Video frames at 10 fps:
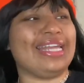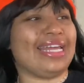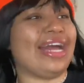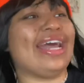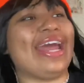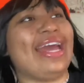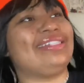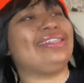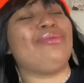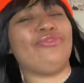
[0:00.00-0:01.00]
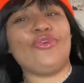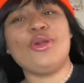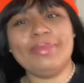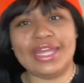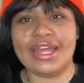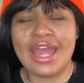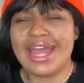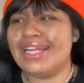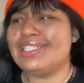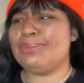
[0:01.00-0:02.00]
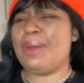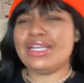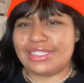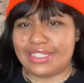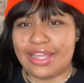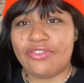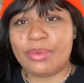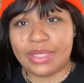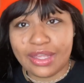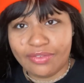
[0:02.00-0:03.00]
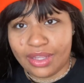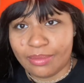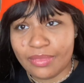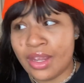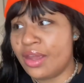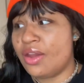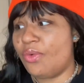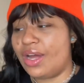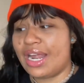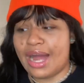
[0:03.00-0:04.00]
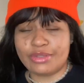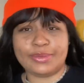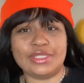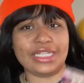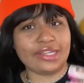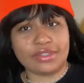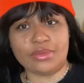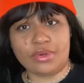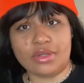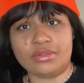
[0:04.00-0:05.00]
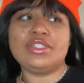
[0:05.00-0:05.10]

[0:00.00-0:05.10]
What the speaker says: that God has something for me, especially if I'm giving what I was supposed to give to the world.